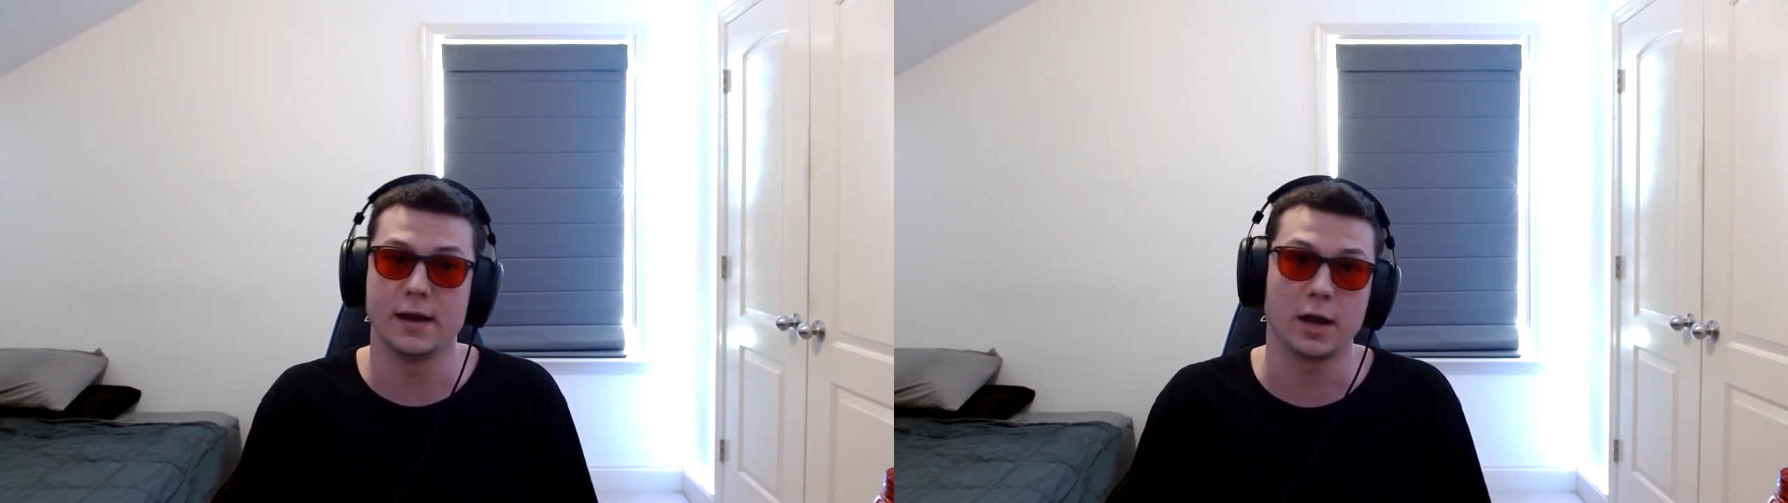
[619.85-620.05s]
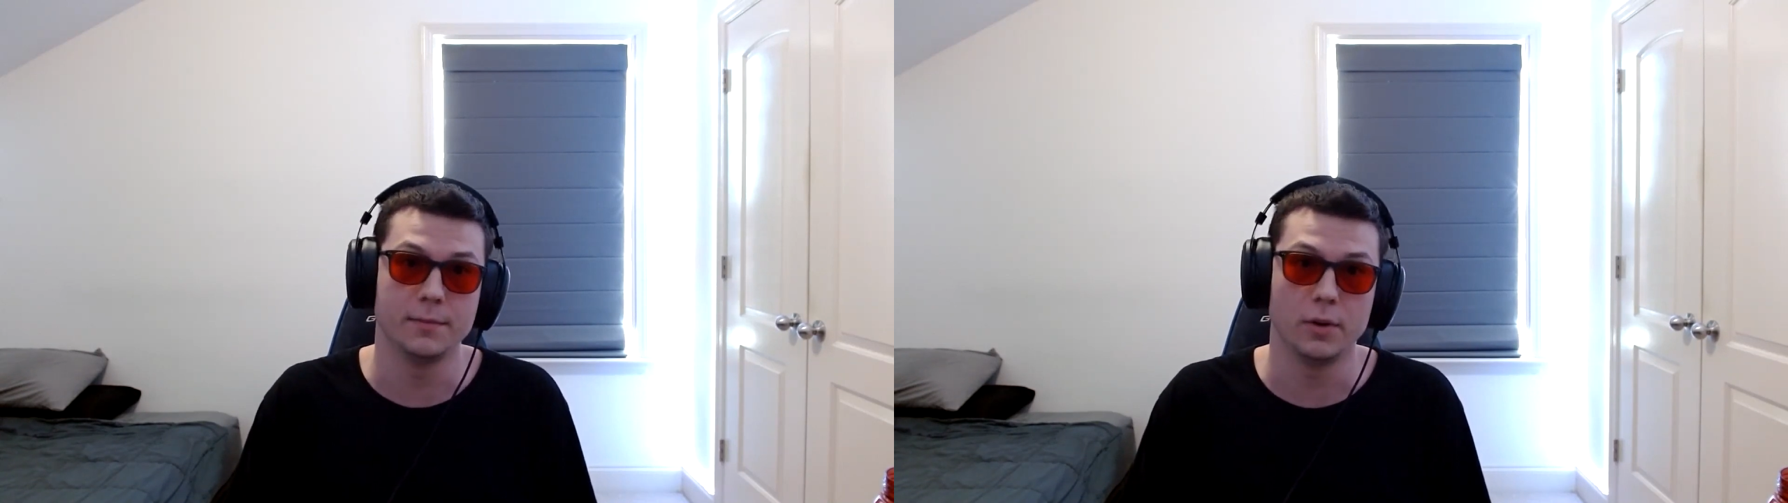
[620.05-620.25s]

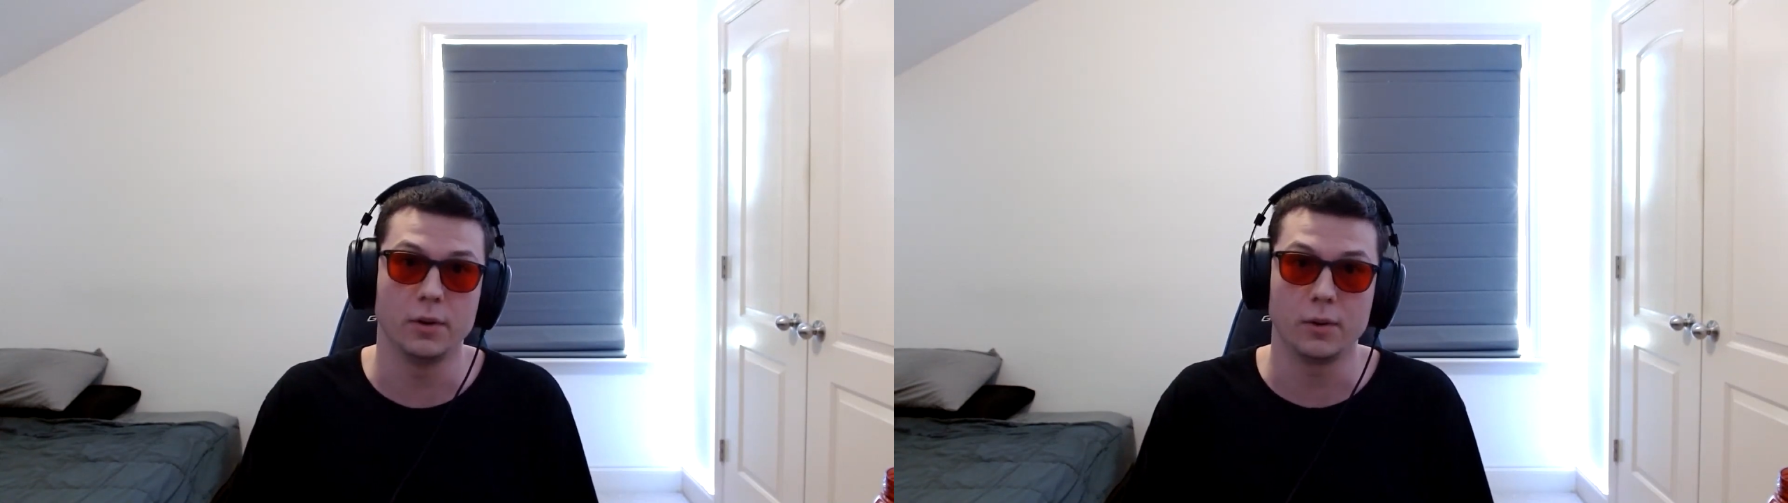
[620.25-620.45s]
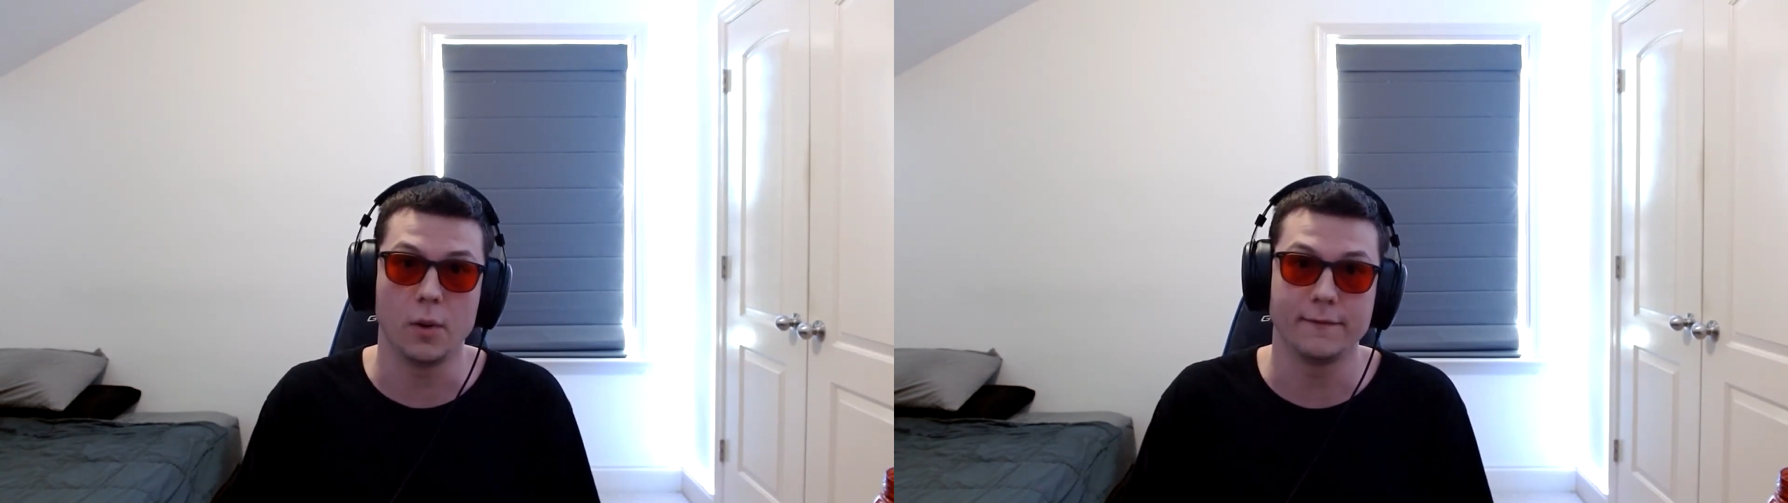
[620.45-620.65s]

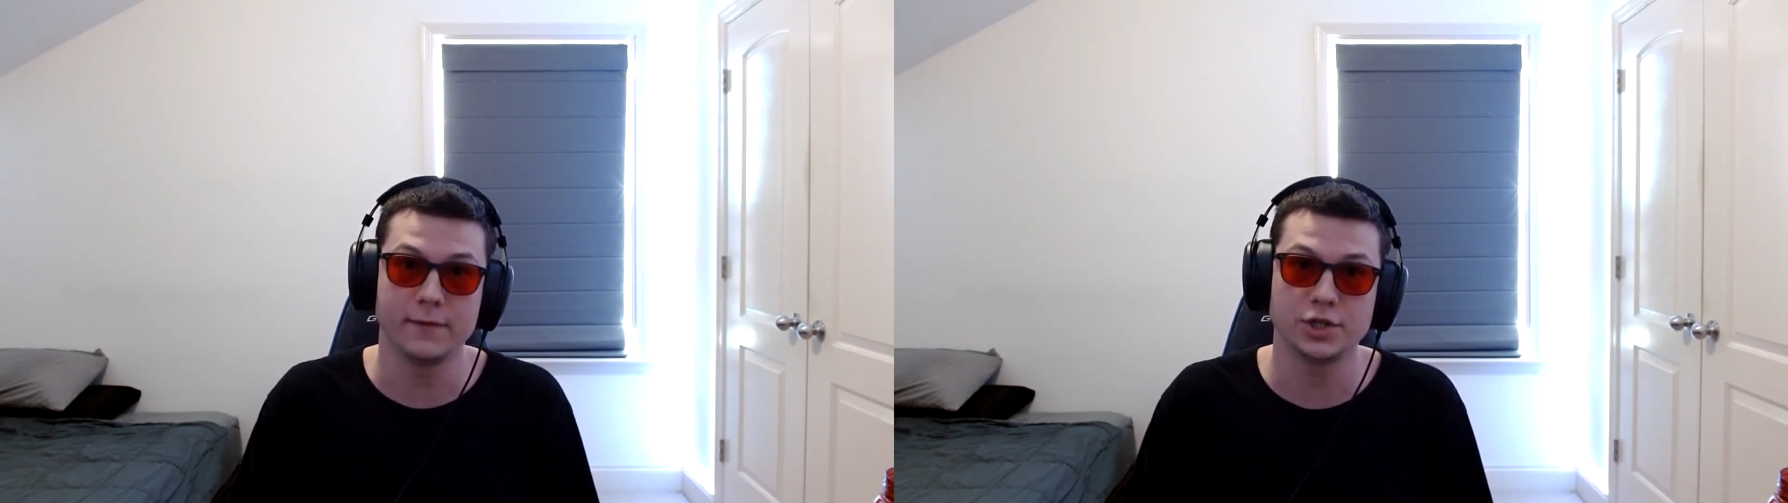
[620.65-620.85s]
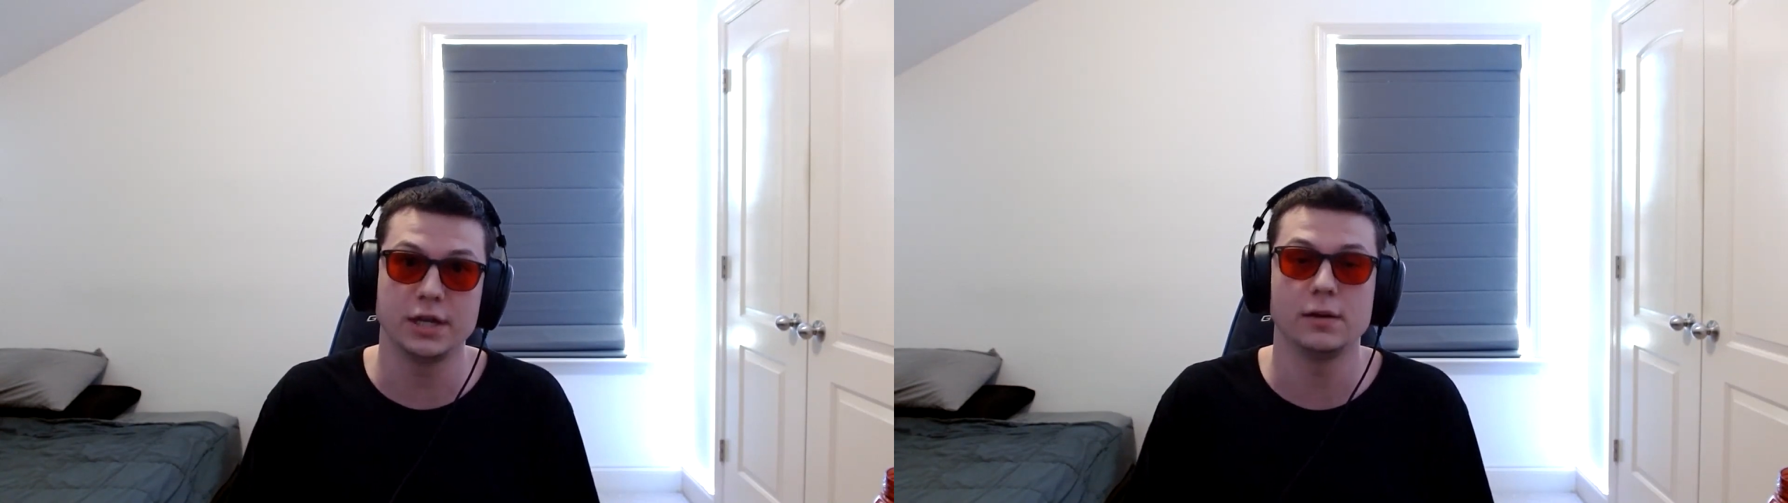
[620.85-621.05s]
Nakamoto
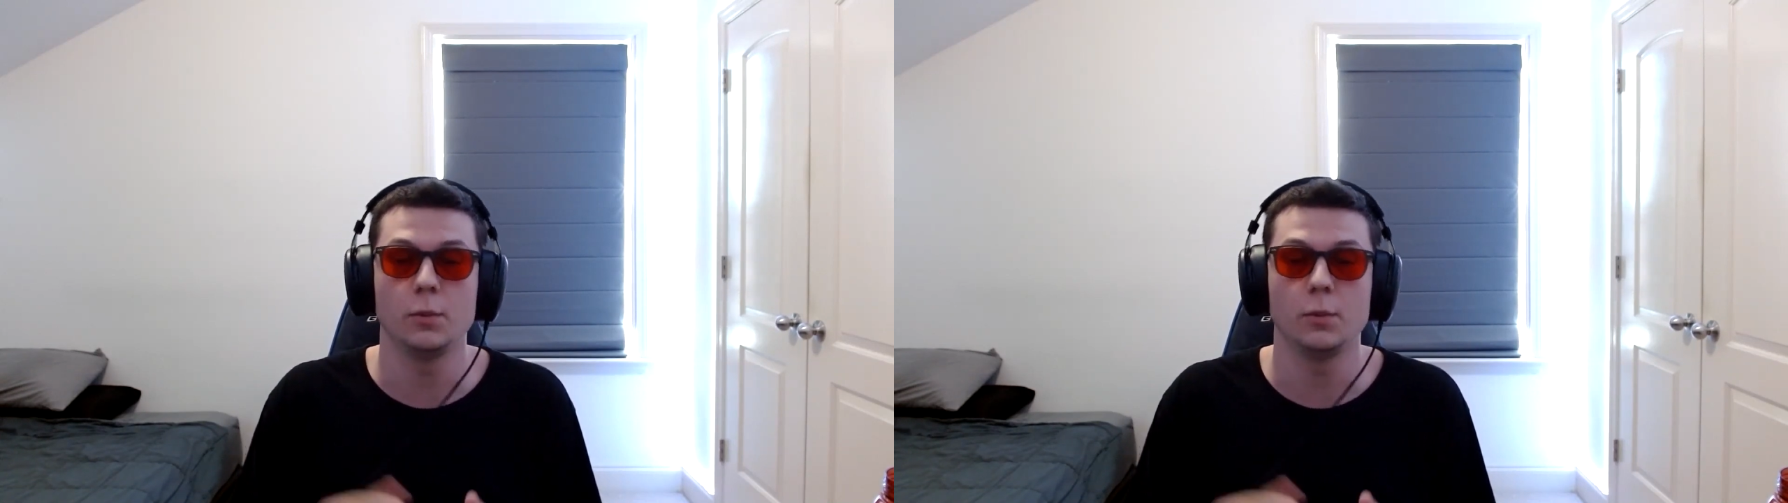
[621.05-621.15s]
coefficient,